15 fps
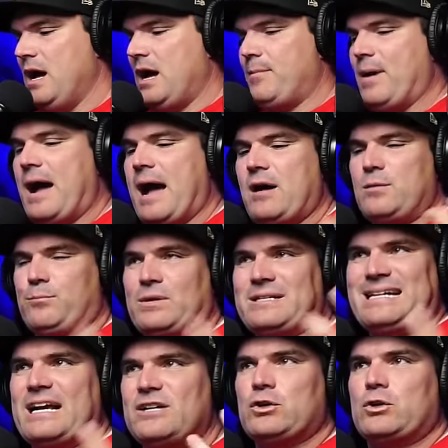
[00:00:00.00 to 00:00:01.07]
about how to
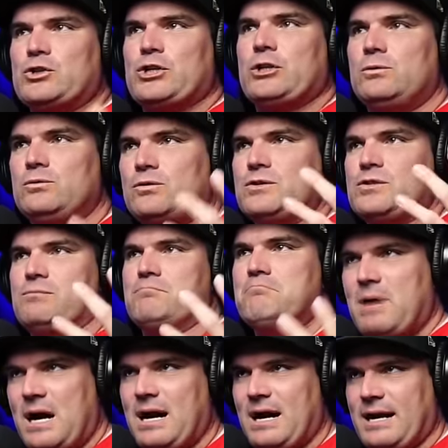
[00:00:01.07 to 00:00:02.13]
protect our children's
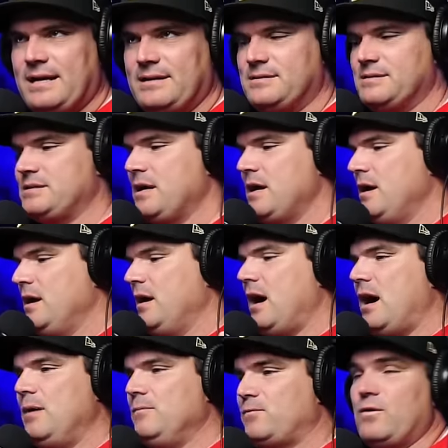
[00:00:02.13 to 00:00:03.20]
minds
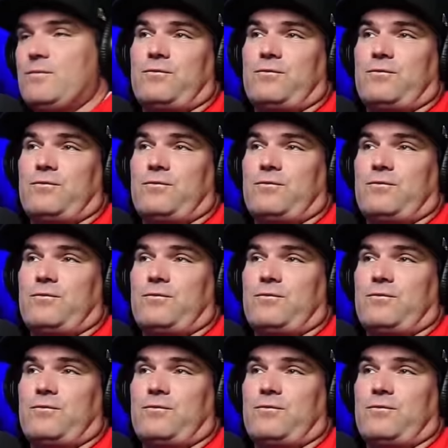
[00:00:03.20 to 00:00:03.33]
from,